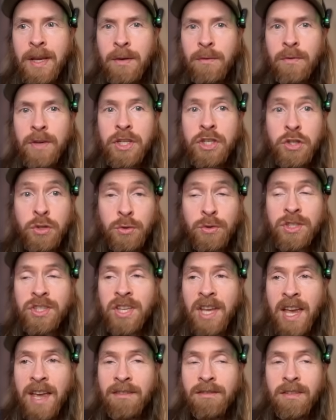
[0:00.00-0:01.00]
we should
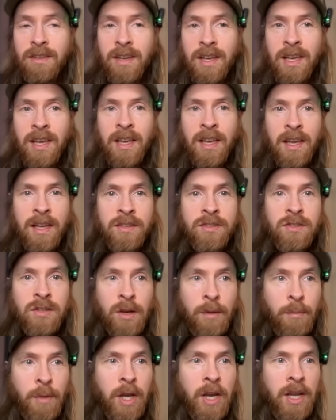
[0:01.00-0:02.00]
save uh,
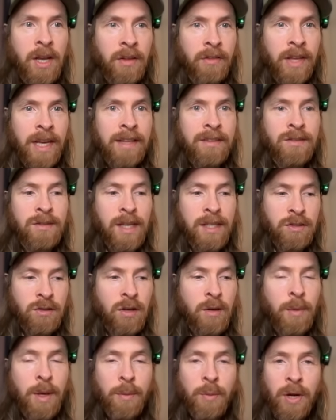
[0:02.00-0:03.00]
some money on that. So that's
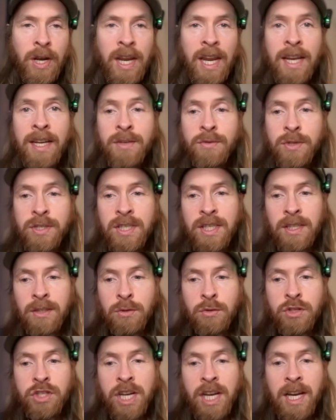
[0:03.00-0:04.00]
going to be pretty interesting
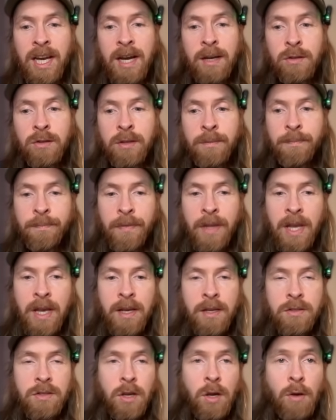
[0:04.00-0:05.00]
to check out.
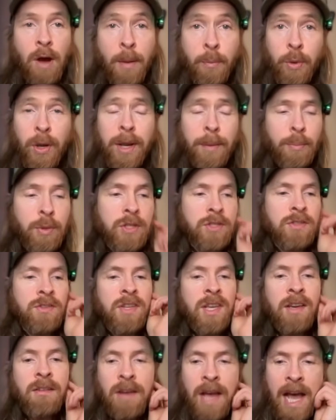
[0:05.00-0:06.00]
So I'm pretty
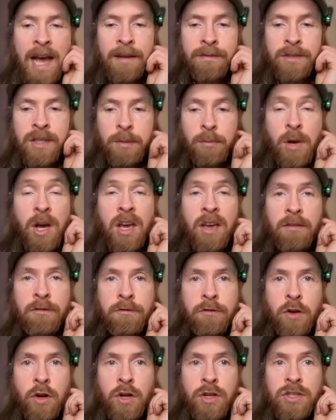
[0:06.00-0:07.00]
positive after my
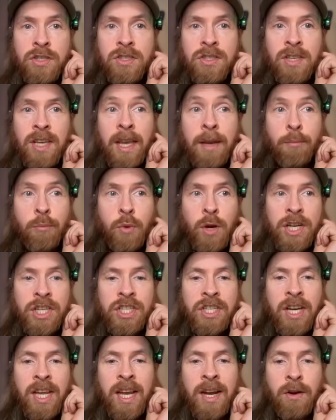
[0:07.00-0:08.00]
first
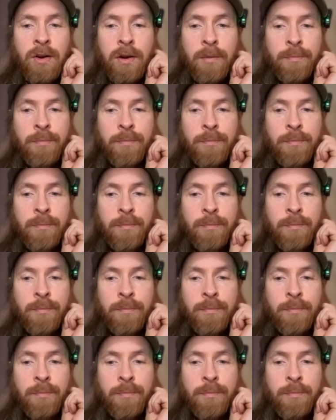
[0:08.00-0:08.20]
impression here.